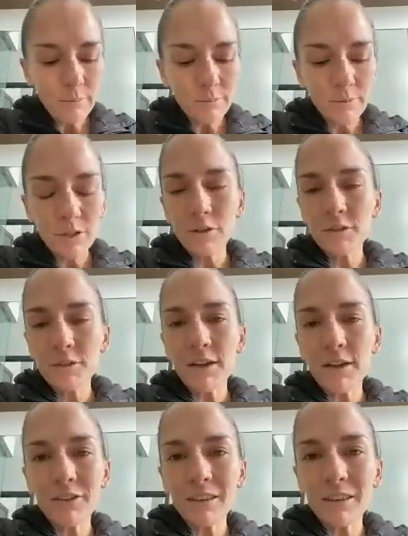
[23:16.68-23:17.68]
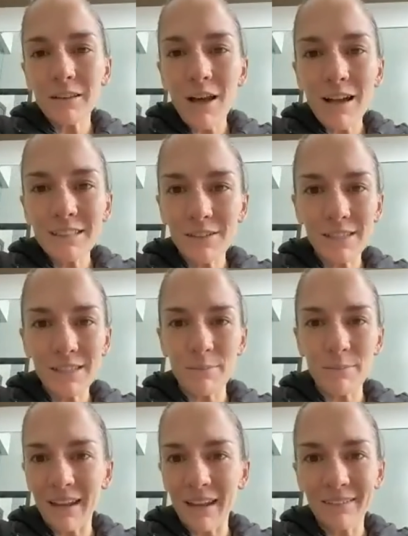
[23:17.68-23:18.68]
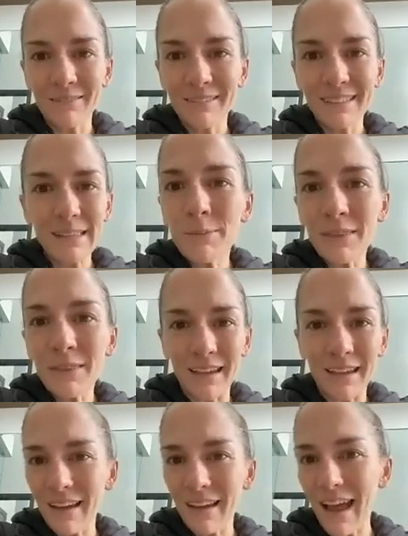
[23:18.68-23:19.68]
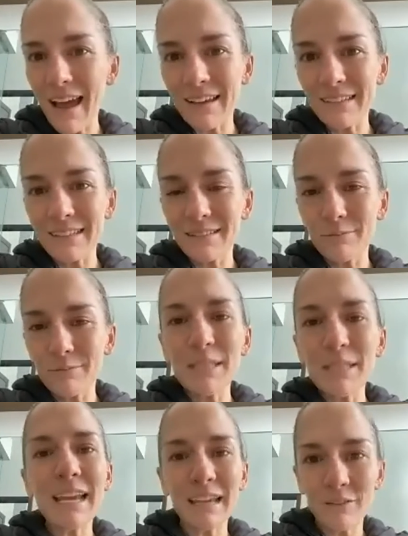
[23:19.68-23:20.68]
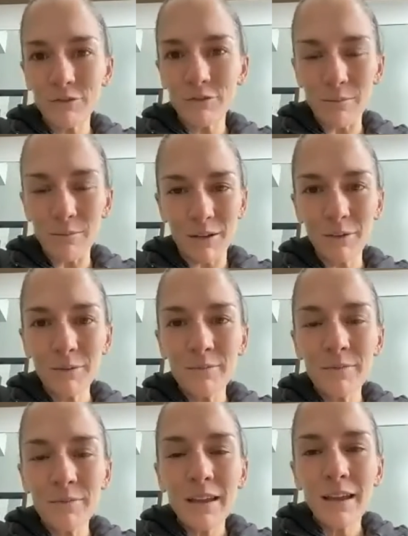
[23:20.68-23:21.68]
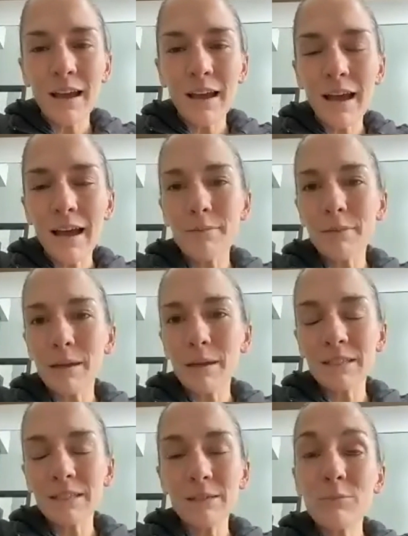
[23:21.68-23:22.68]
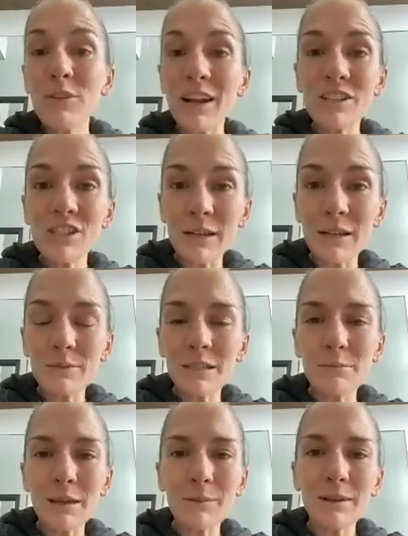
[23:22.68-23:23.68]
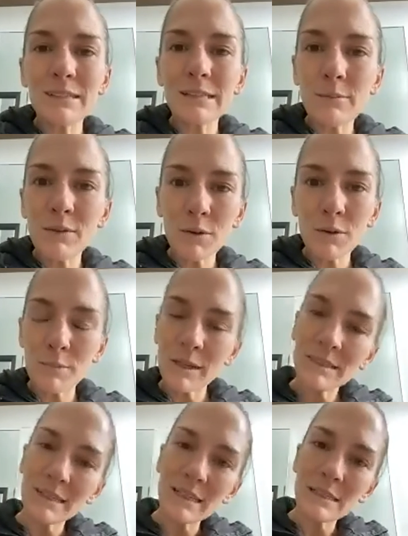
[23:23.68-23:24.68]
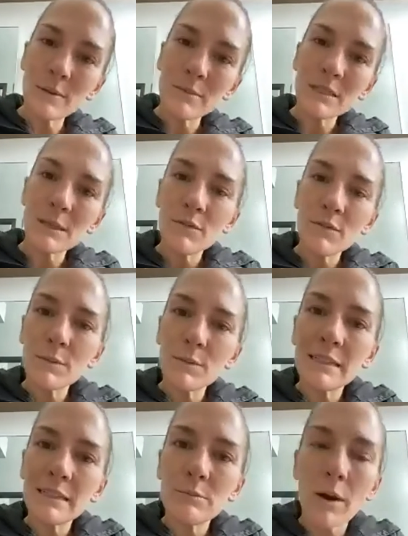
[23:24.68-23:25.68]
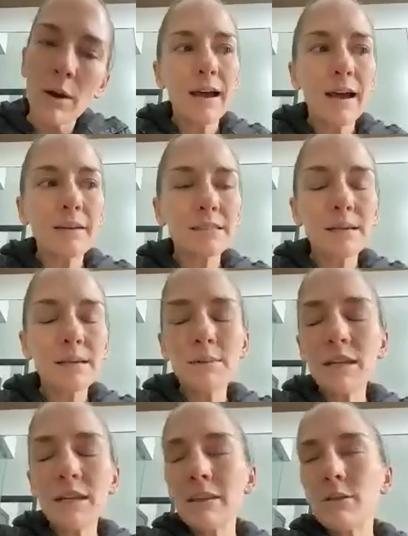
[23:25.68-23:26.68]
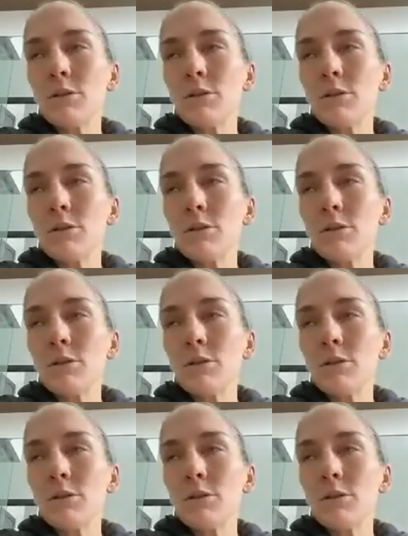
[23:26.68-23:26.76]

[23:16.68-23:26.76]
you've suffered the loss of something. Something has been taken from you. Maybe some friendships, maybe some of your business, maybe some of your business partners, maybe